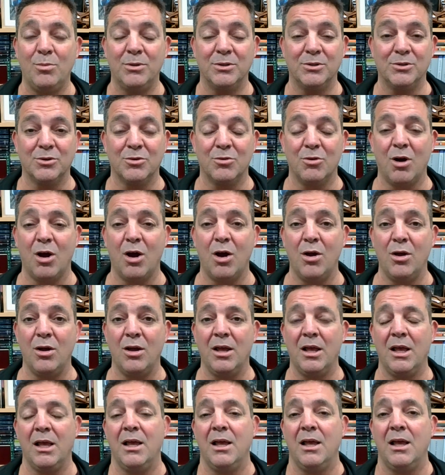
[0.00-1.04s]
us grow,
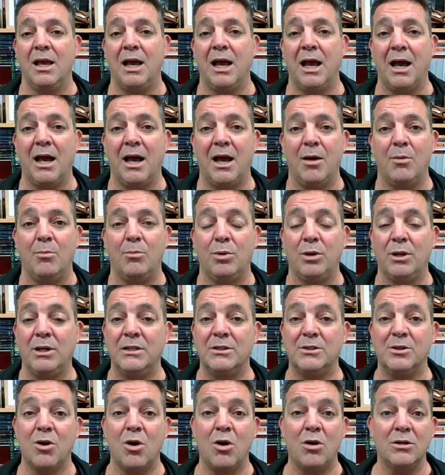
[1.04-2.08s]

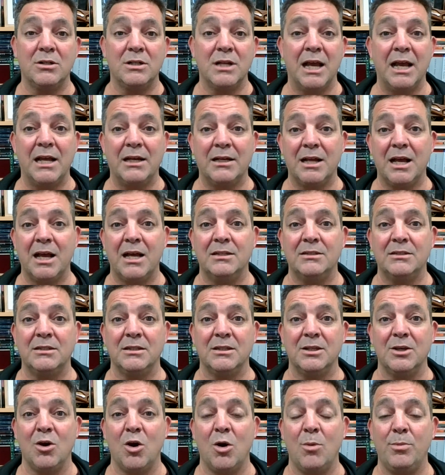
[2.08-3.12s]
please contact us at
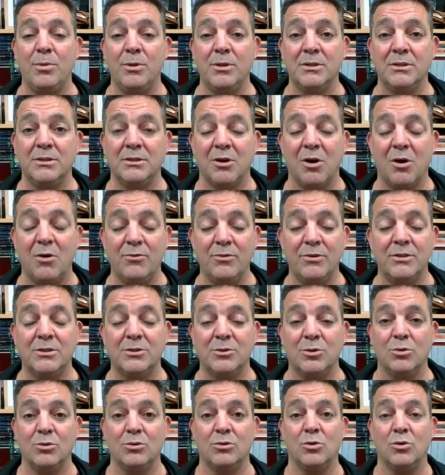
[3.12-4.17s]
the office
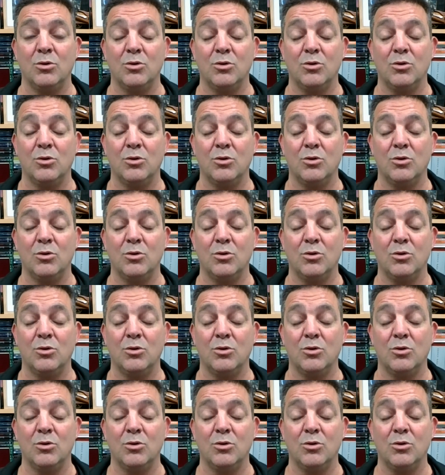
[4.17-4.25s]
or